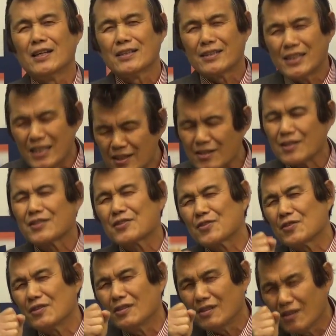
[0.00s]
Jesus
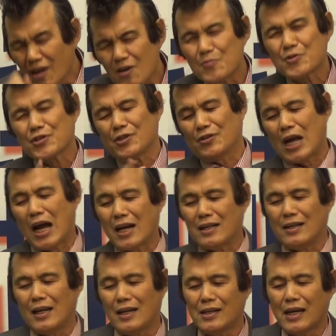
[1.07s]
loves you.
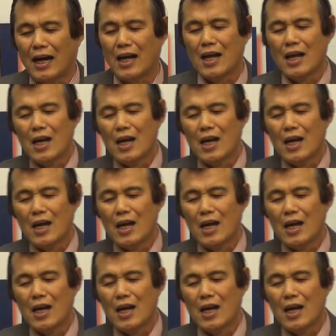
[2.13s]
Hallelujah.